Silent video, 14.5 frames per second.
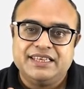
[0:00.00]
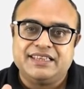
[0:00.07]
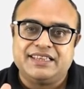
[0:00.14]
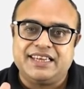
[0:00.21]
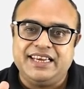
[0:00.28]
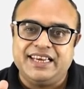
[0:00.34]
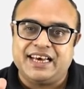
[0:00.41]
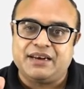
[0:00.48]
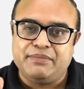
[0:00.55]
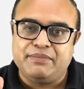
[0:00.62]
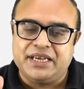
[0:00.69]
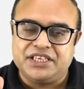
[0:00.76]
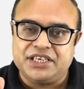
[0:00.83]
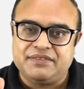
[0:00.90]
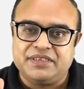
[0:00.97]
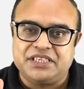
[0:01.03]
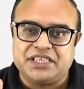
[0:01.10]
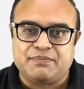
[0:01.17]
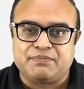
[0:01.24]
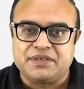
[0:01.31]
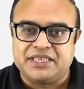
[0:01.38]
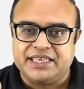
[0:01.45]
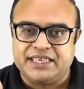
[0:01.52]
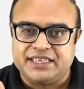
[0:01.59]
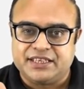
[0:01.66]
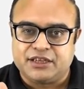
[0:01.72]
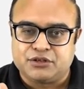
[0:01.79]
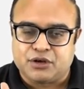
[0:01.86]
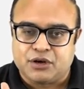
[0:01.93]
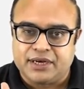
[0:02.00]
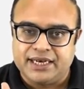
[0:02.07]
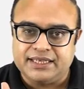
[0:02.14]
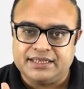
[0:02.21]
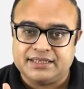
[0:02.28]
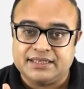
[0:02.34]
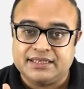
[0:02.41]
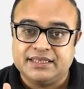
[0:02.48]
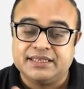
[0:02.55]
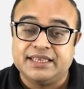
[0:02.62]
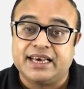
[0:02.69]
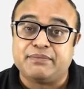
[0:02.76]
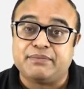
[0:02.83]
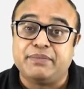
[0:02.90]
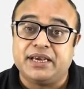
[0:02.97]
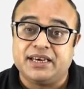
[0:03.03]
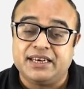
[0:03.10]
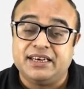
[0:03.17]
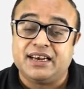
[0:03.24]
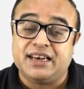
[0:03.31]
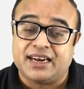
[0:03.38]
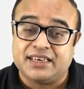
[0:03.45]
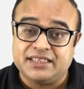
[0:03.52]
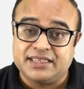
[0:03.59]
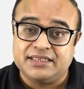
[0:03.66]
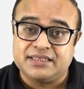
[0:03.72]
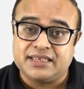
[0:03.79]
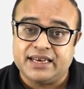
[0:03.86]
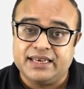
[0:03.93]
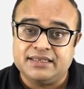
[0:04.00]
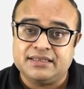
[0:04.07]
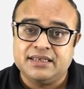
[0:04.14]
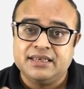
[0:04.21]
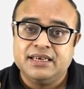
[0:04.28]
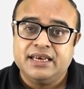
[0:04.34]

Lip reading: 3 are major which are present in the thorax, they are bigger and larger in size,